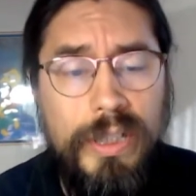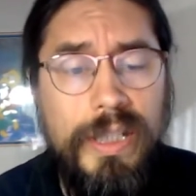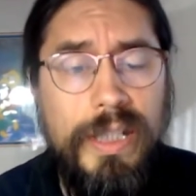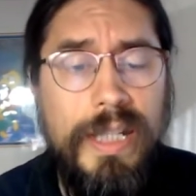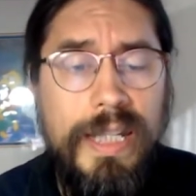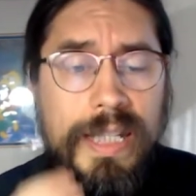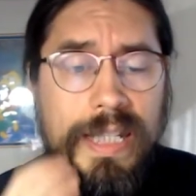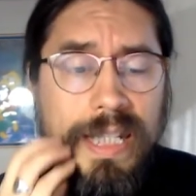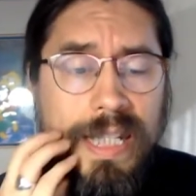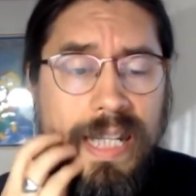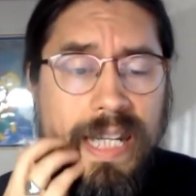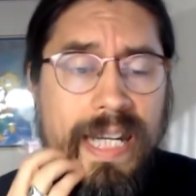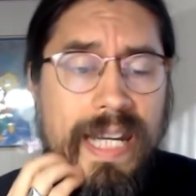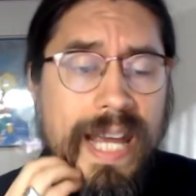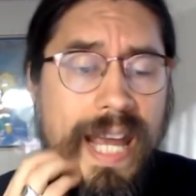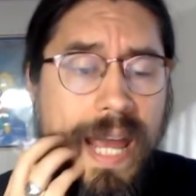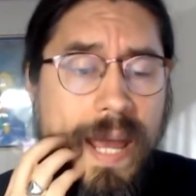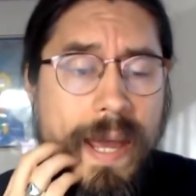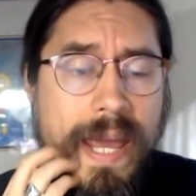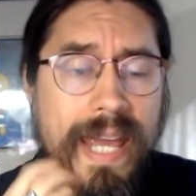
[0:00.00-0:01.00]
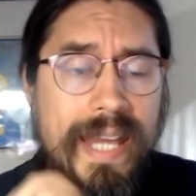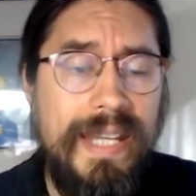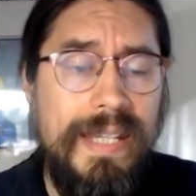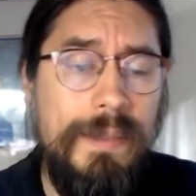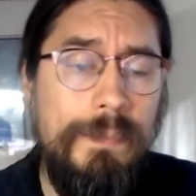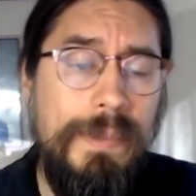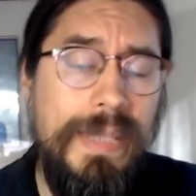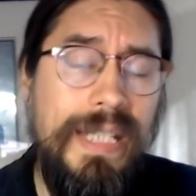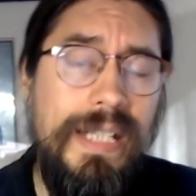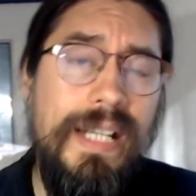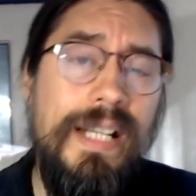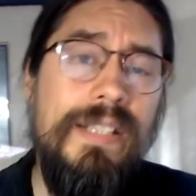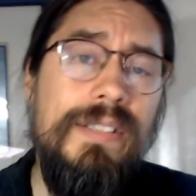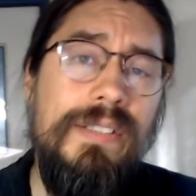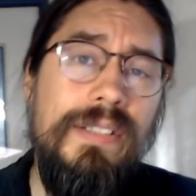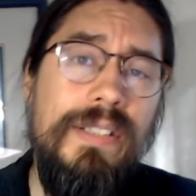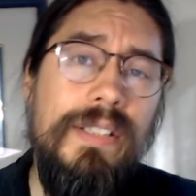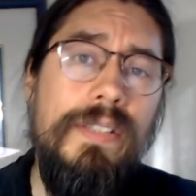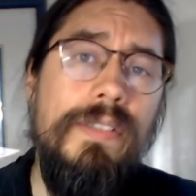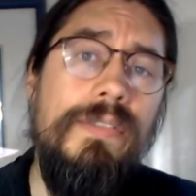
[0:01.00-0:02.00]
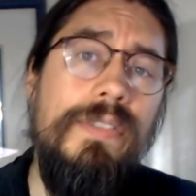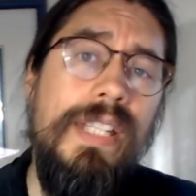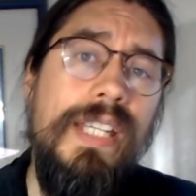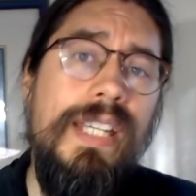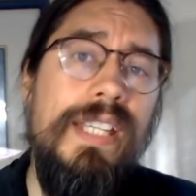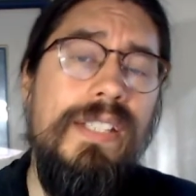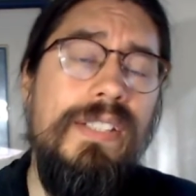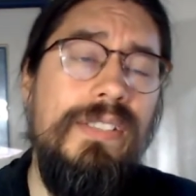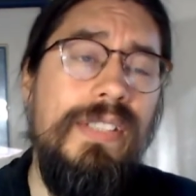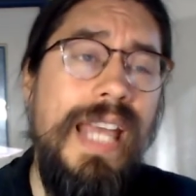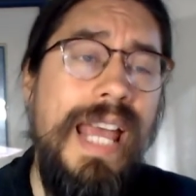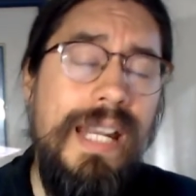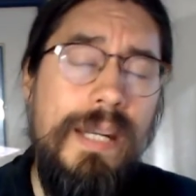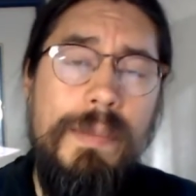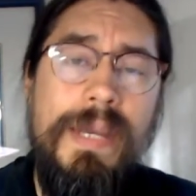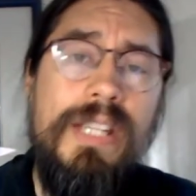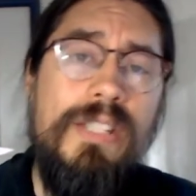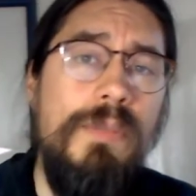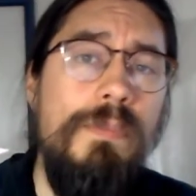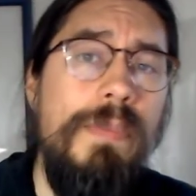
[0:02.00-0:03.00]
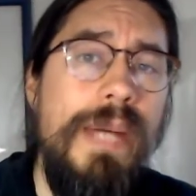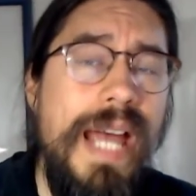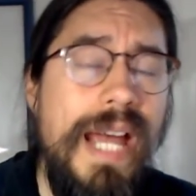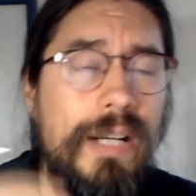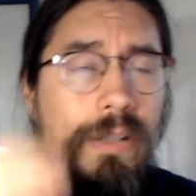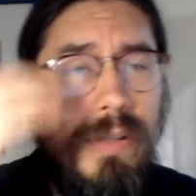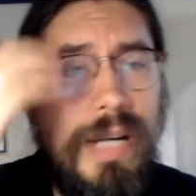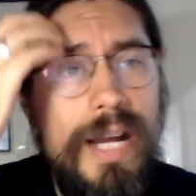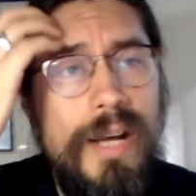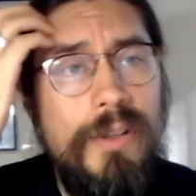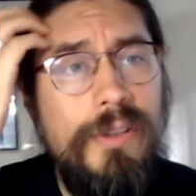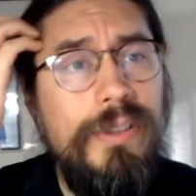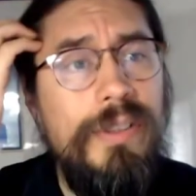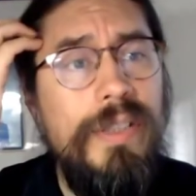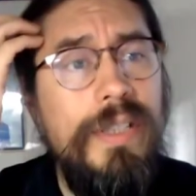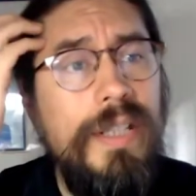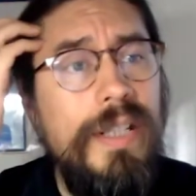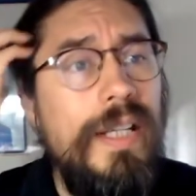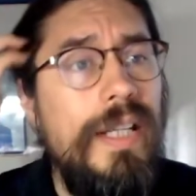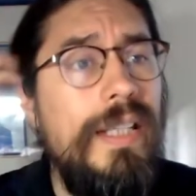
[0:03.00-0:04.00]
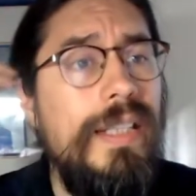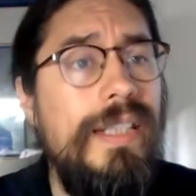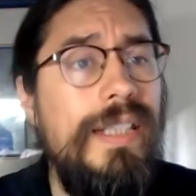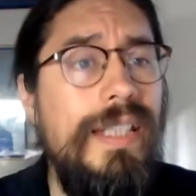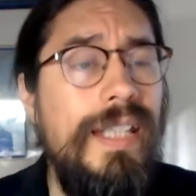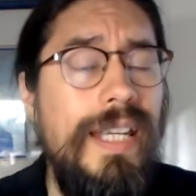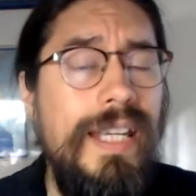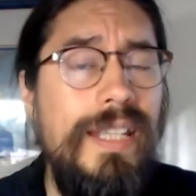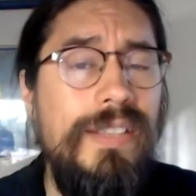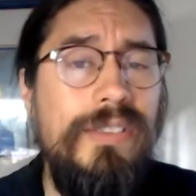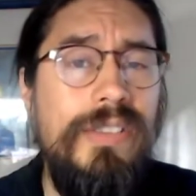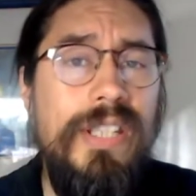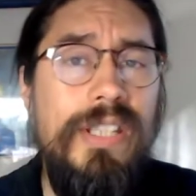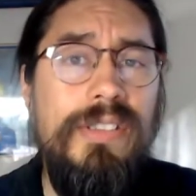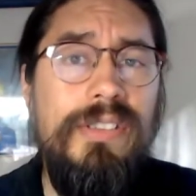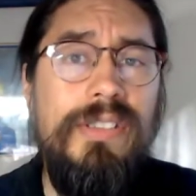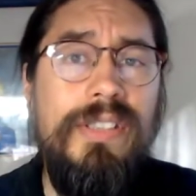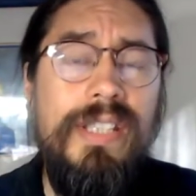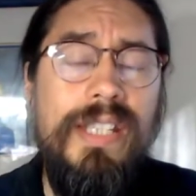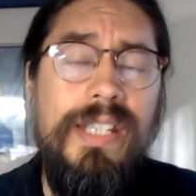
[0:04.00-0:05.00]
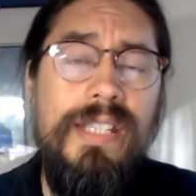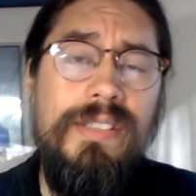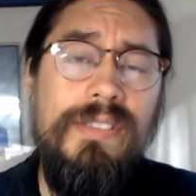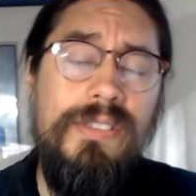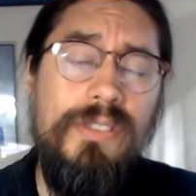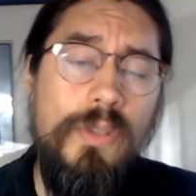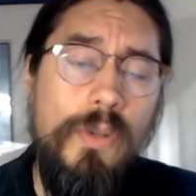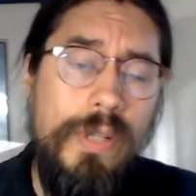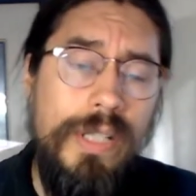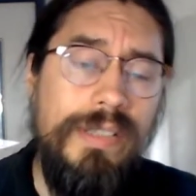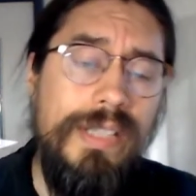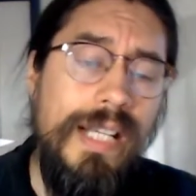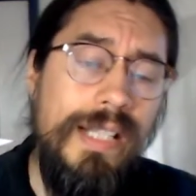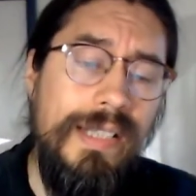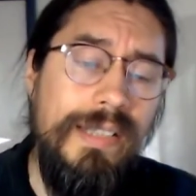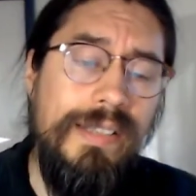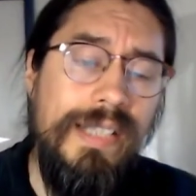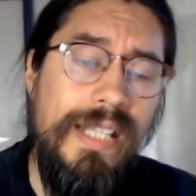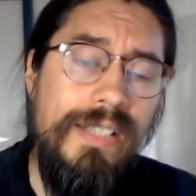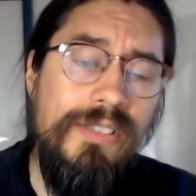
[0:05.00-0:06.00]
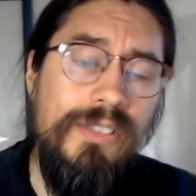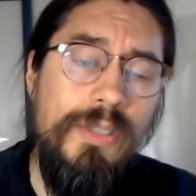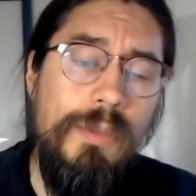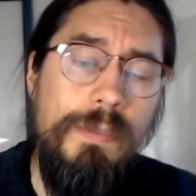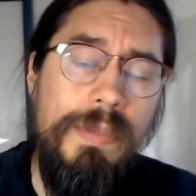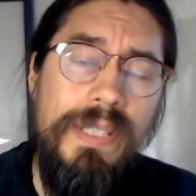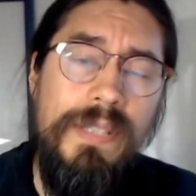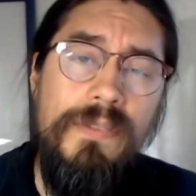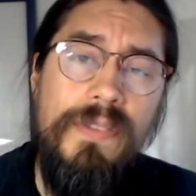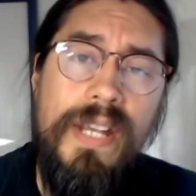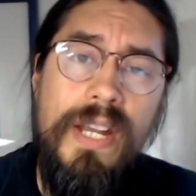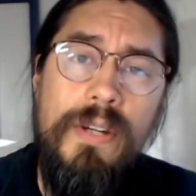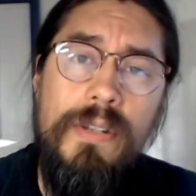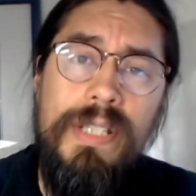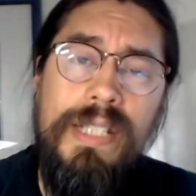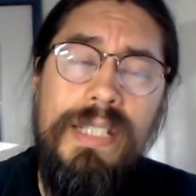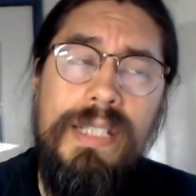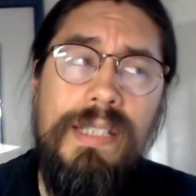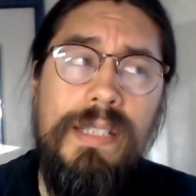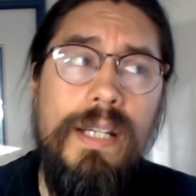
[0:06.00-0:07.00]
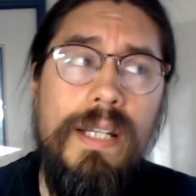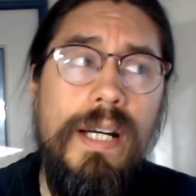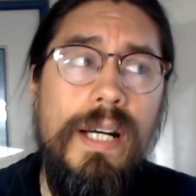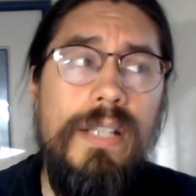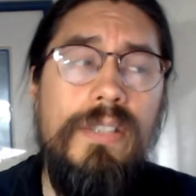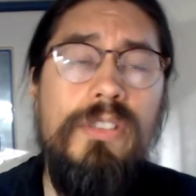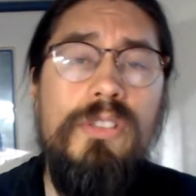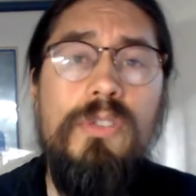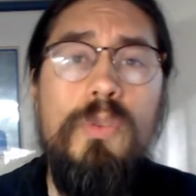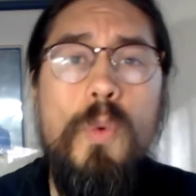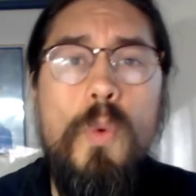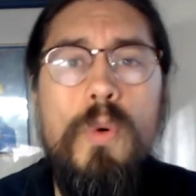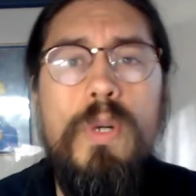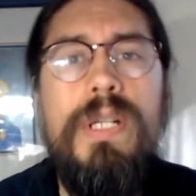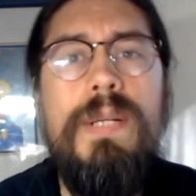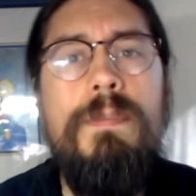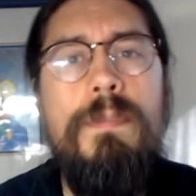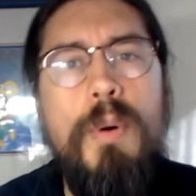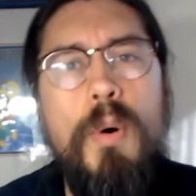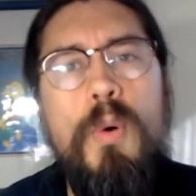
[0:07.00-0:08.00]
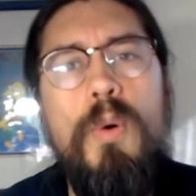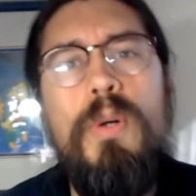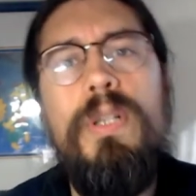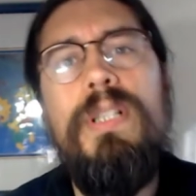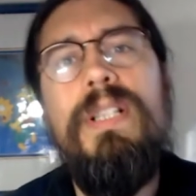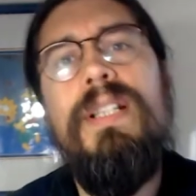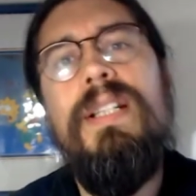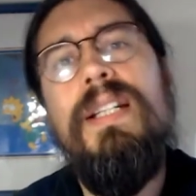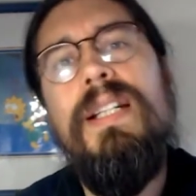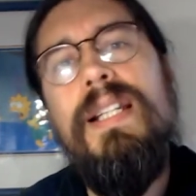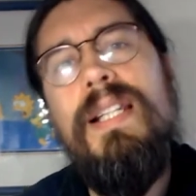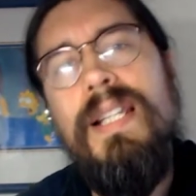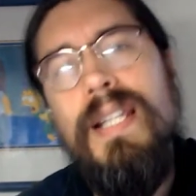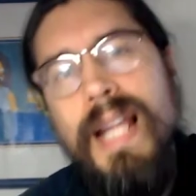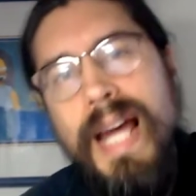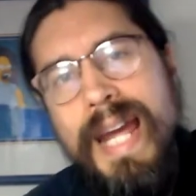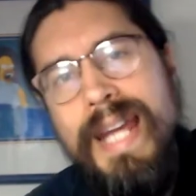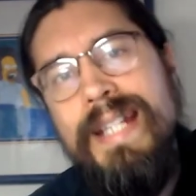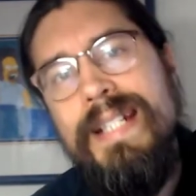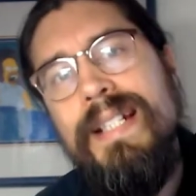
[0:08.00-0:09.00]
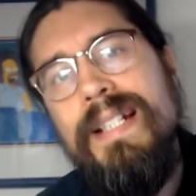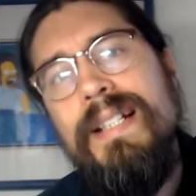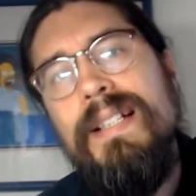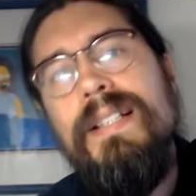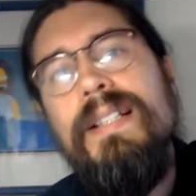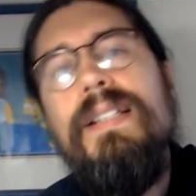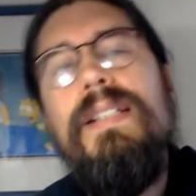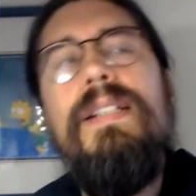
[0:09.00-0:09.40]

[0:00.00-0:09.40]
He, because of his animation background, his his his storytelling tends to be very uh, storyboard like,